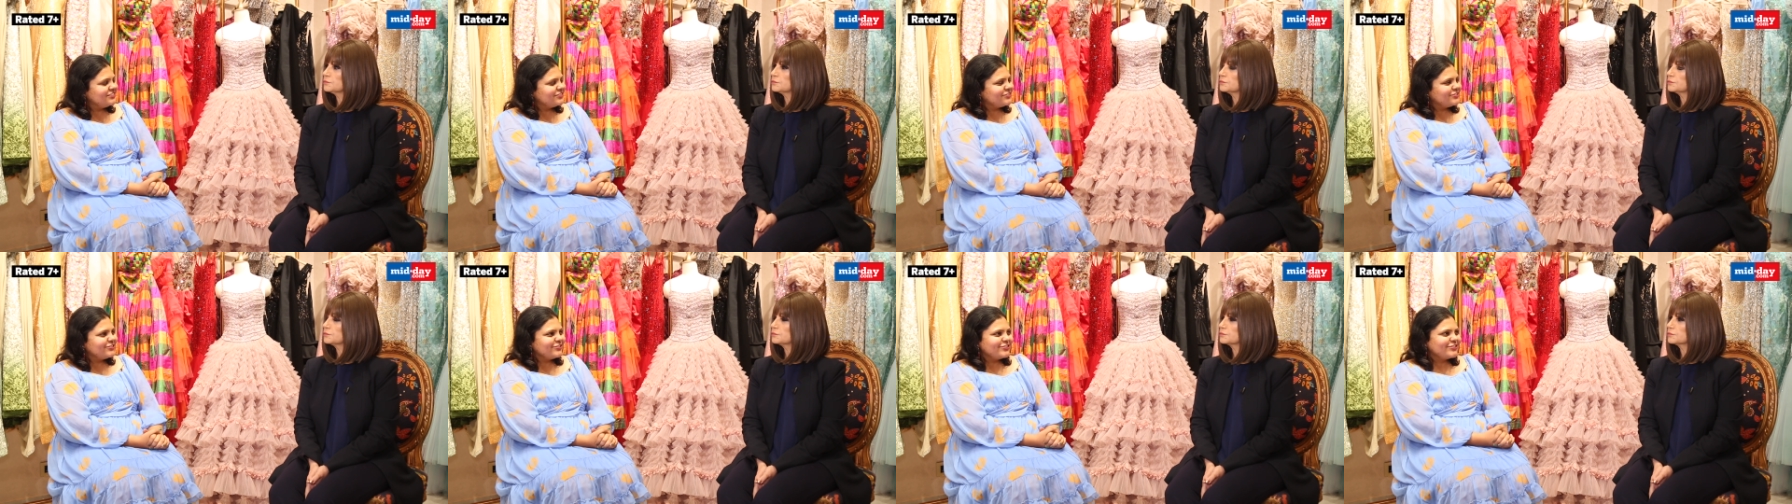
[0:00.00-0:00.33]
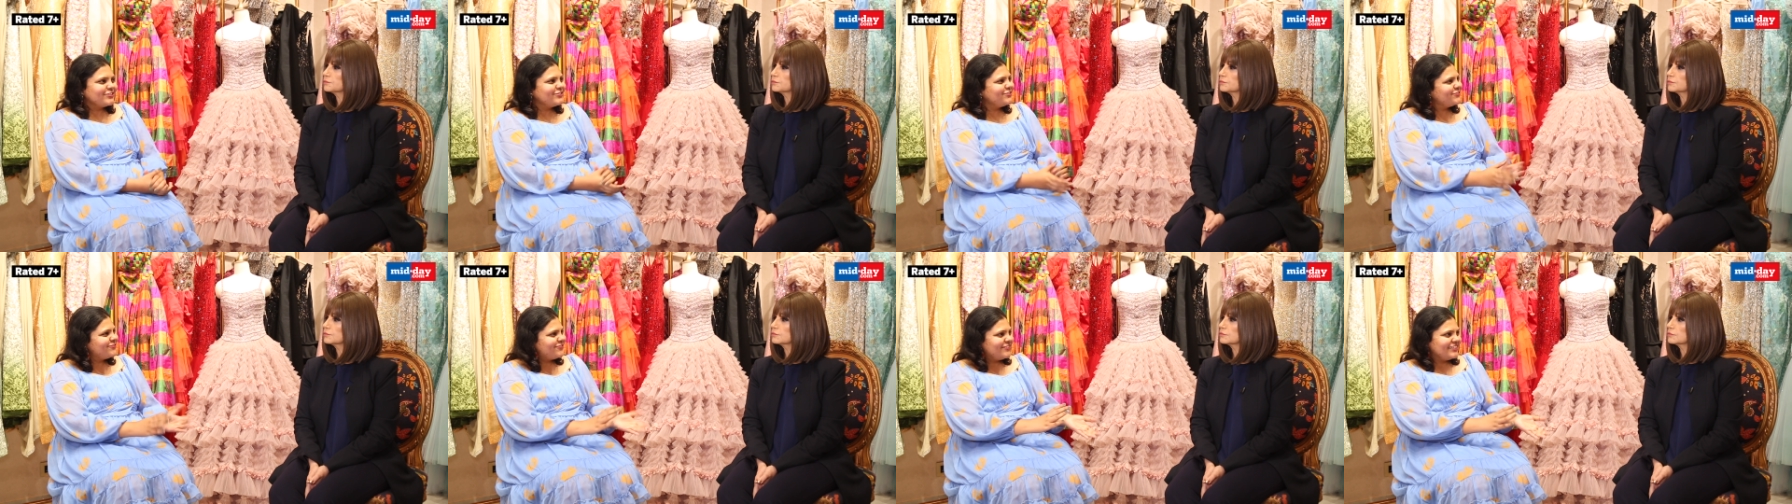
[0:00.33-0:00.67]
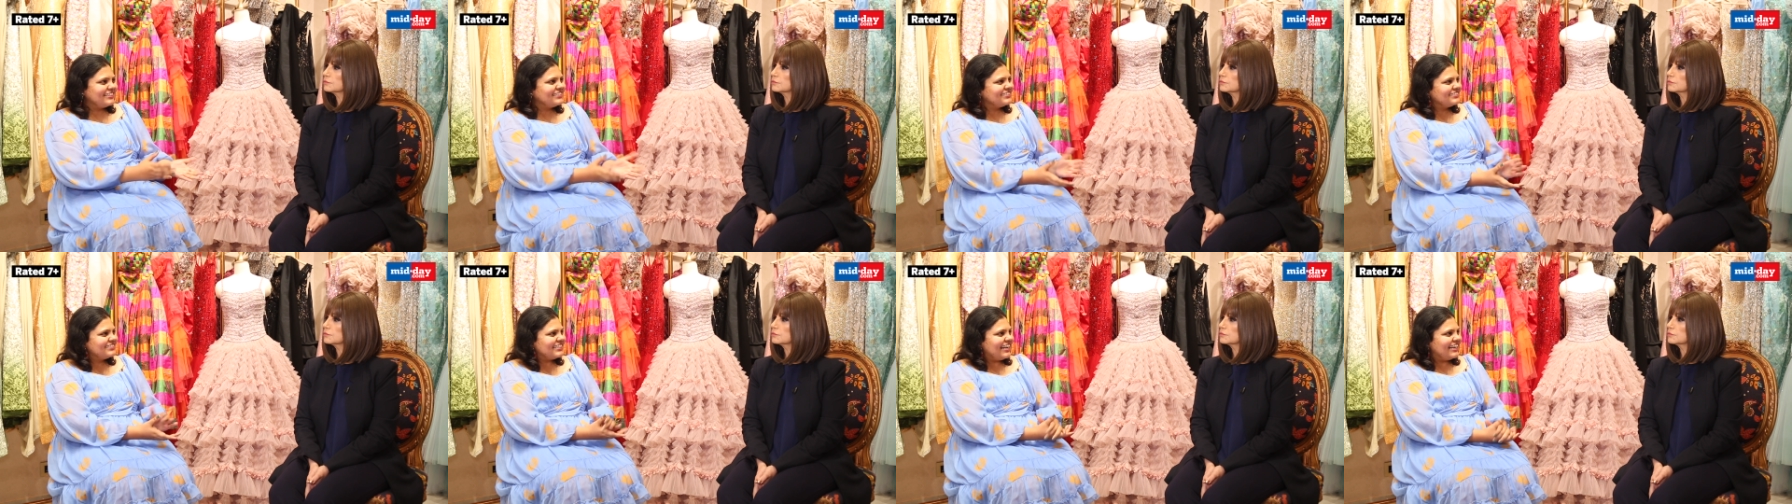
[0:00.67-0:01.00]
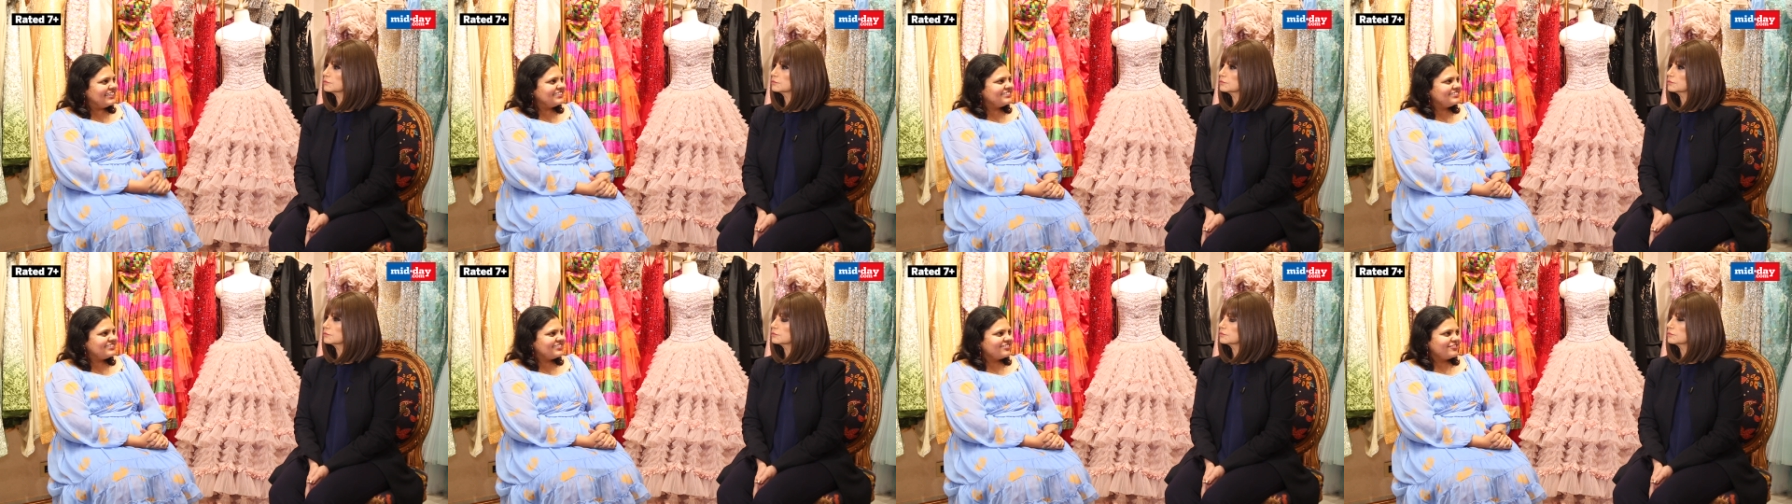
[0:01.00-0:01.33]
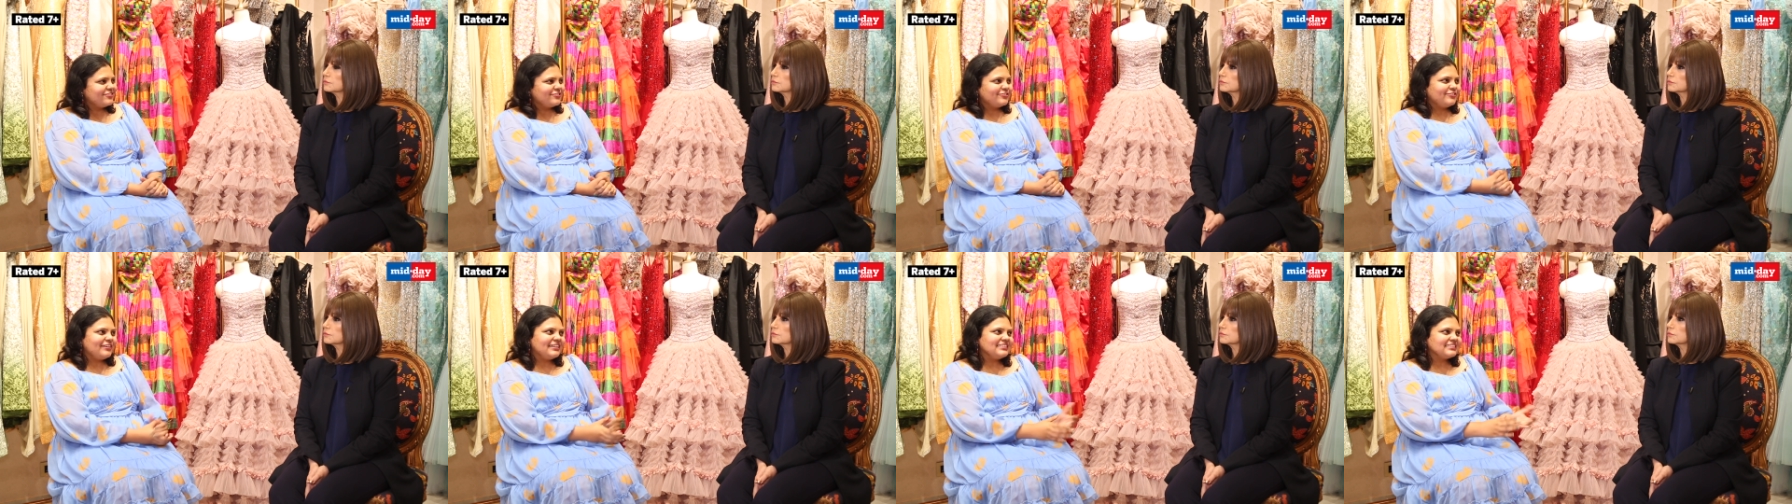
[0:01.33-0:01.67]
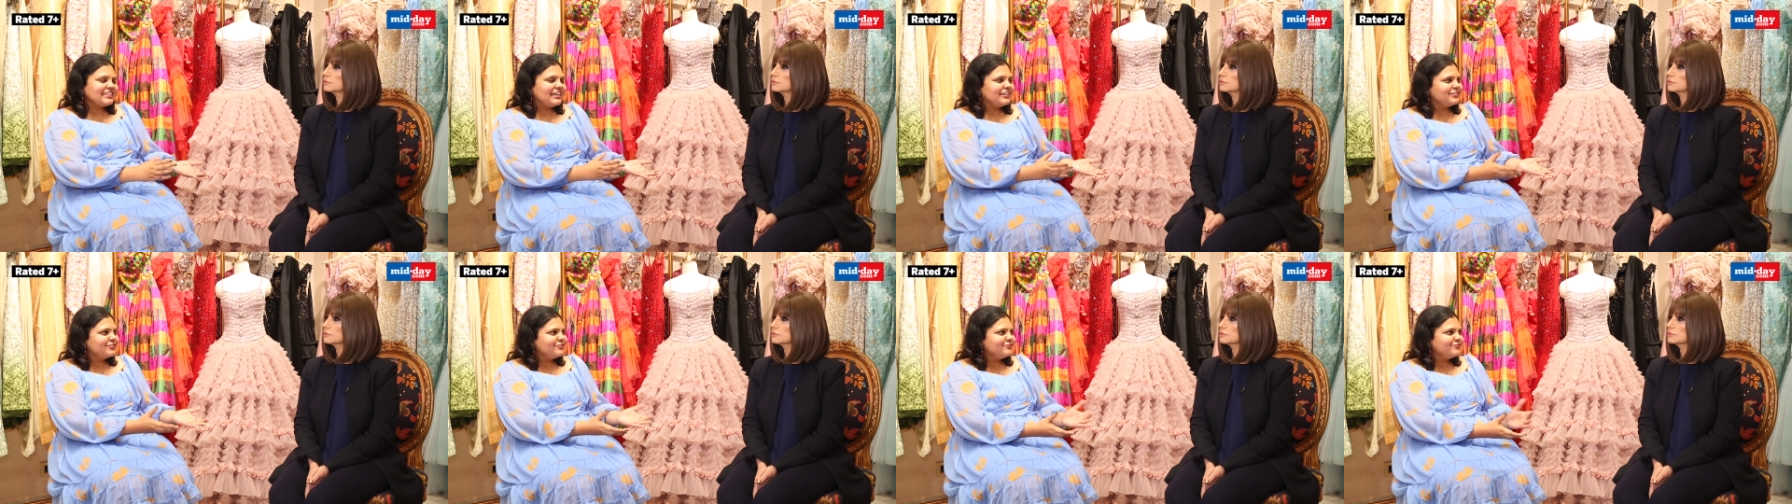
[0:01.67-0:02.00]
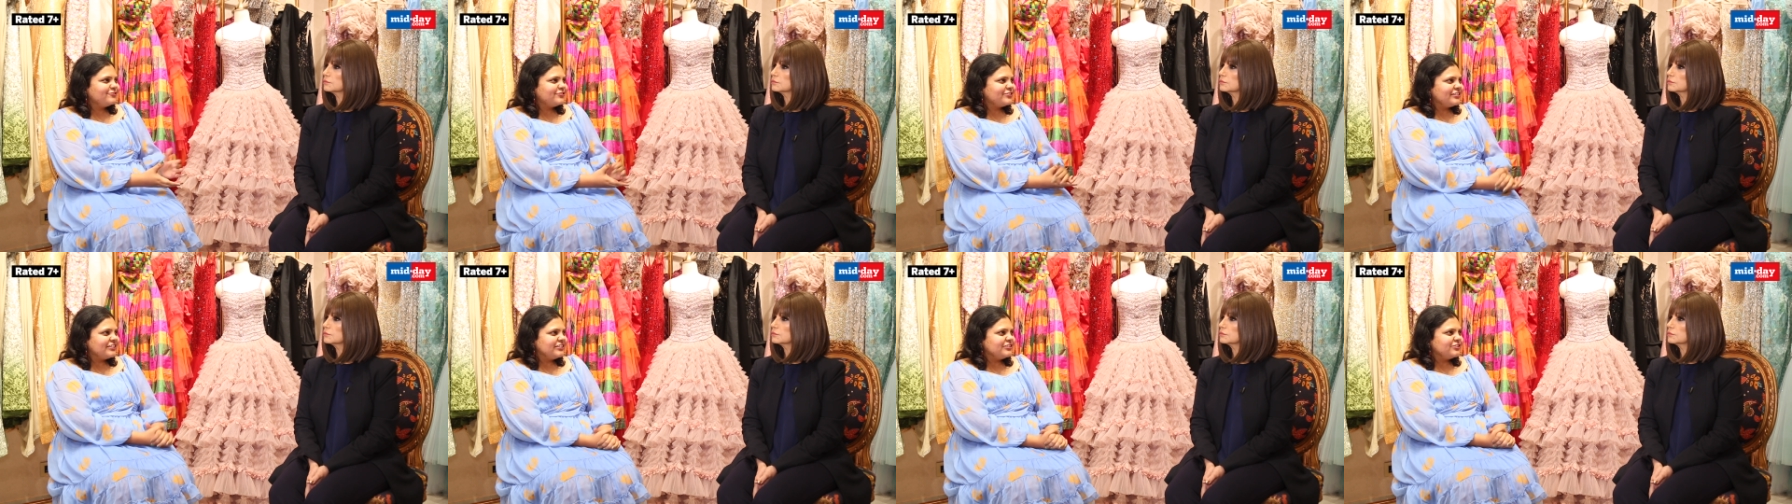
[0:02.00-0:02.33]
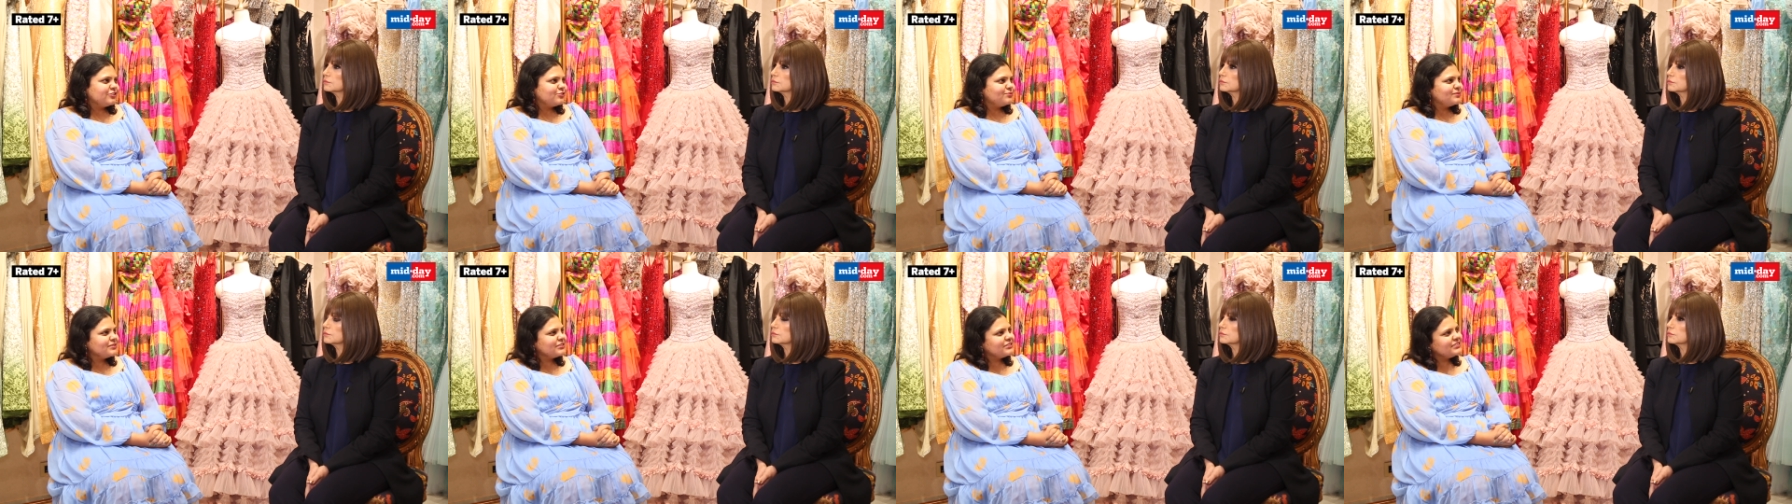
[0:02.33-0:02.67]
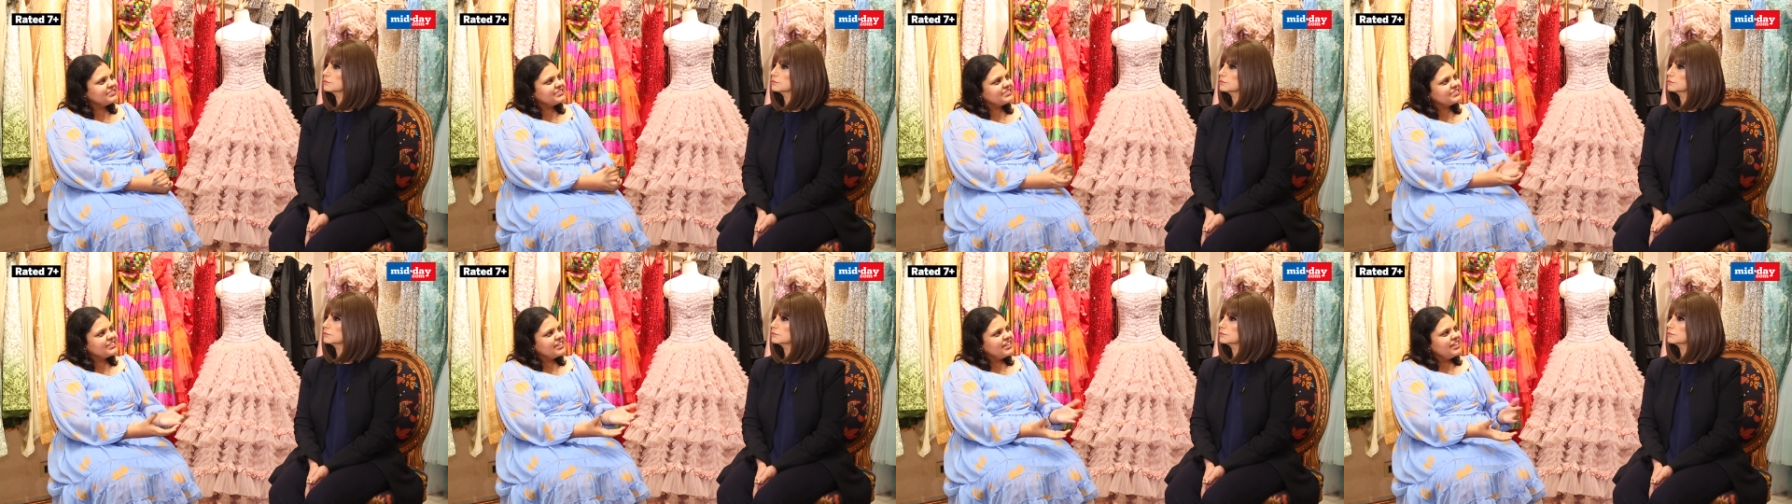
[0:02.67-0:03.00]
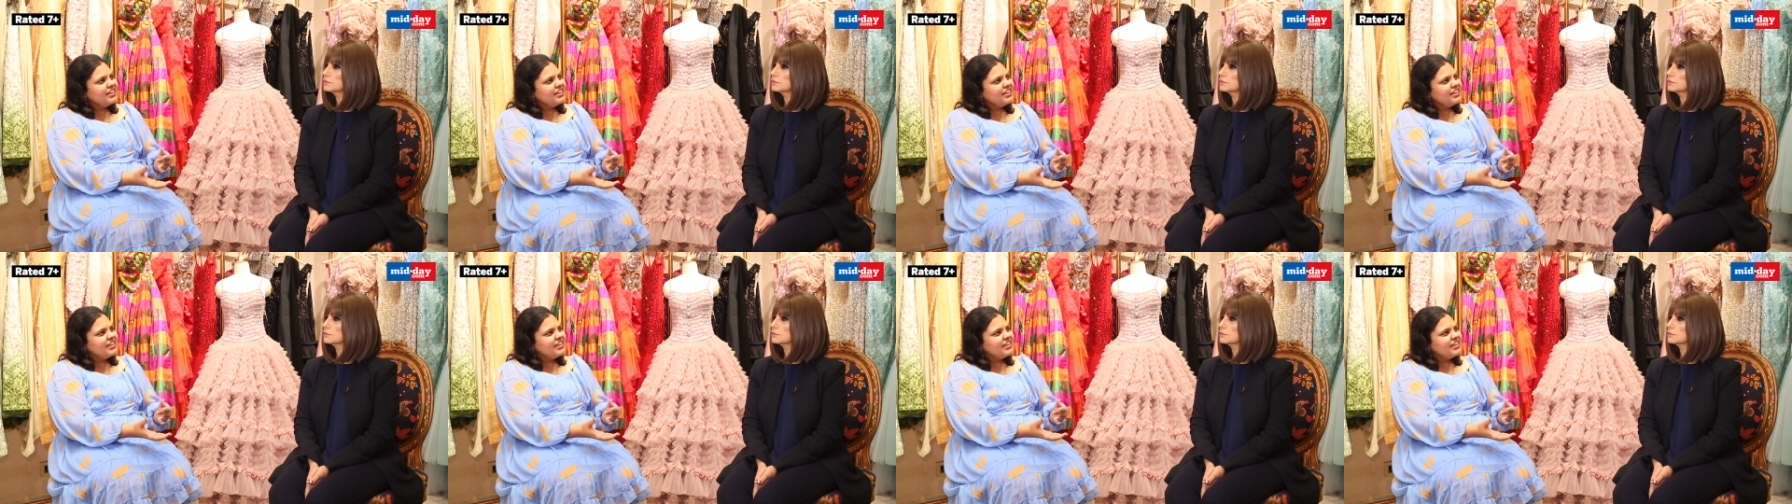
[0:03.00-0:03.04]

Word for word: So do you feel that you know has kind of changed because